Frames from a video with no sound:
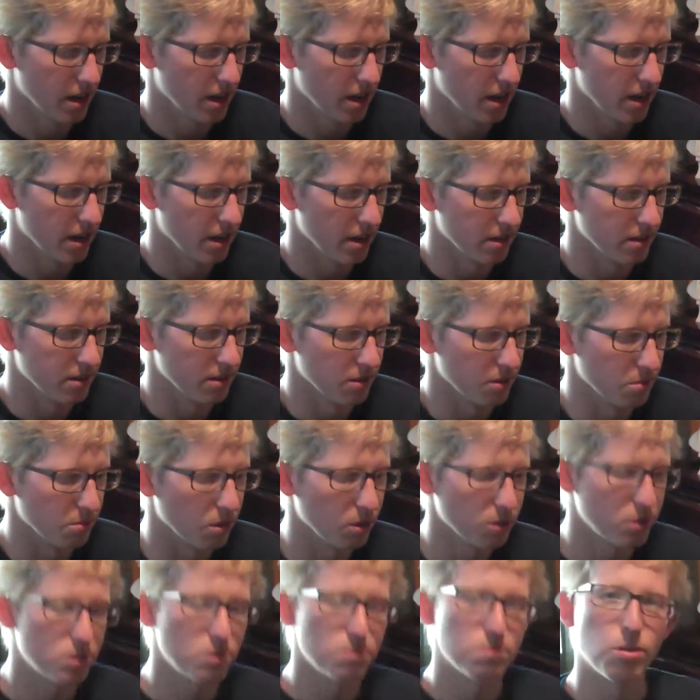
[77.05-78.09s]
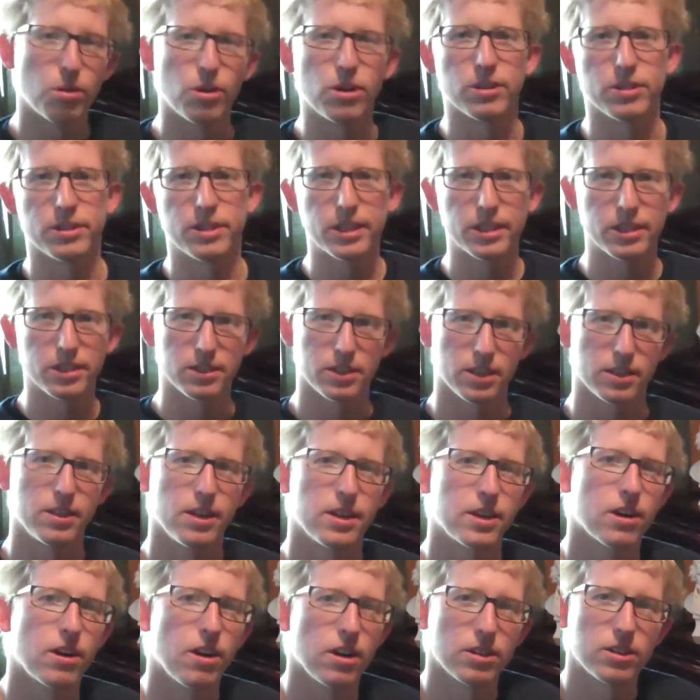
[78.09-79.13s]
And the most important thing is that
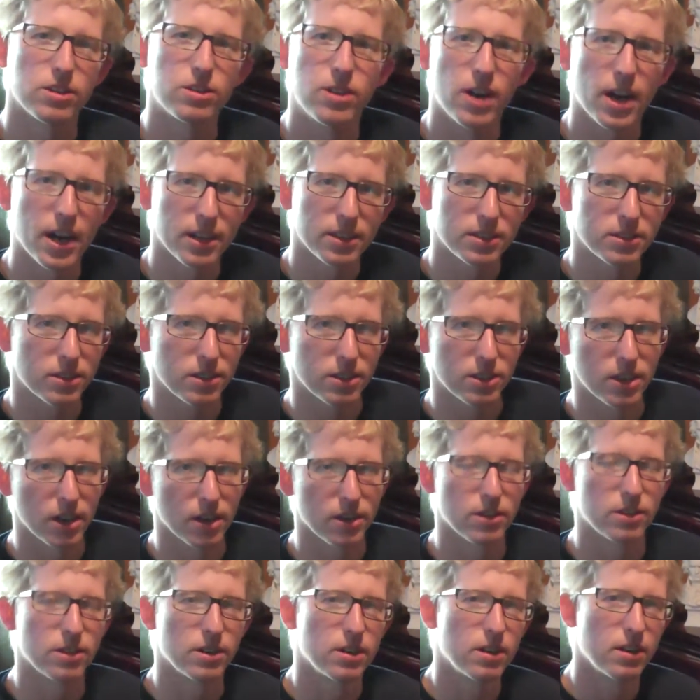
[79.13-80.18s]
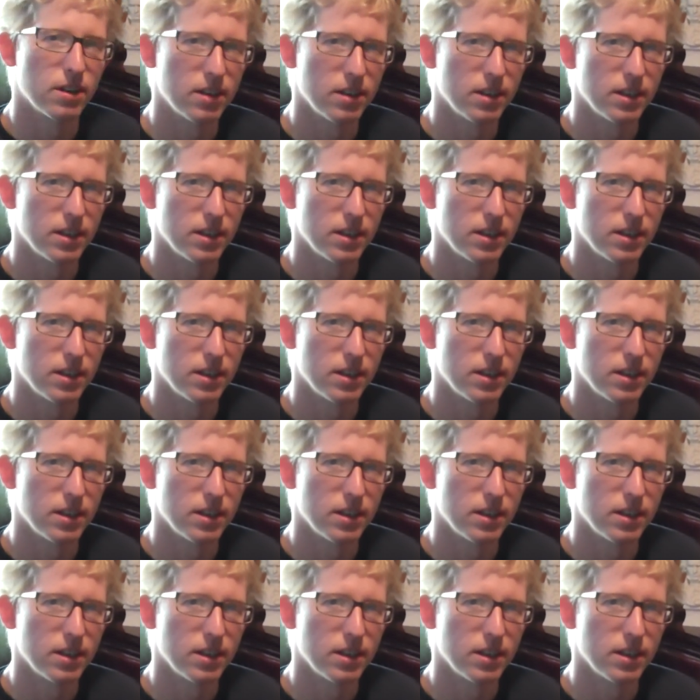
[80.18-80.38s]
they contrast each other.